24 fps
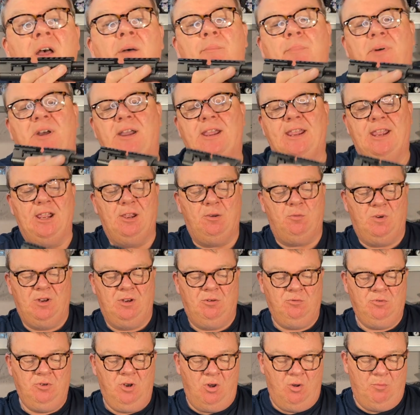But it
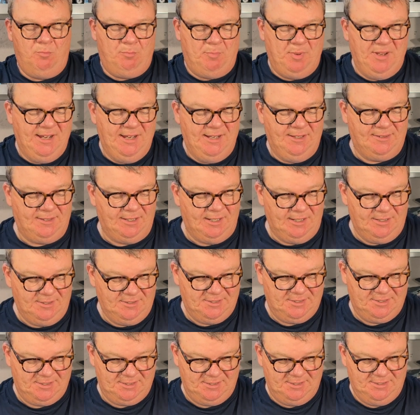will not be
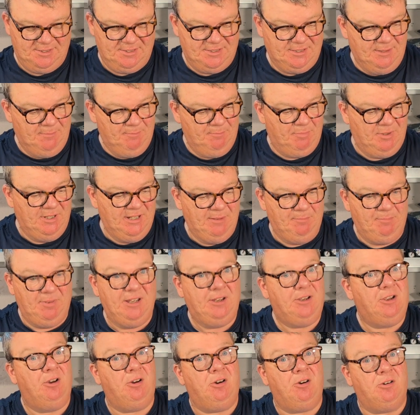thus, simply
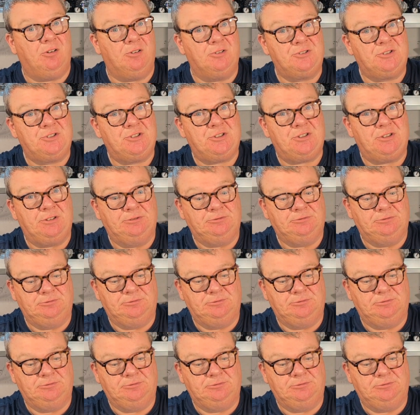because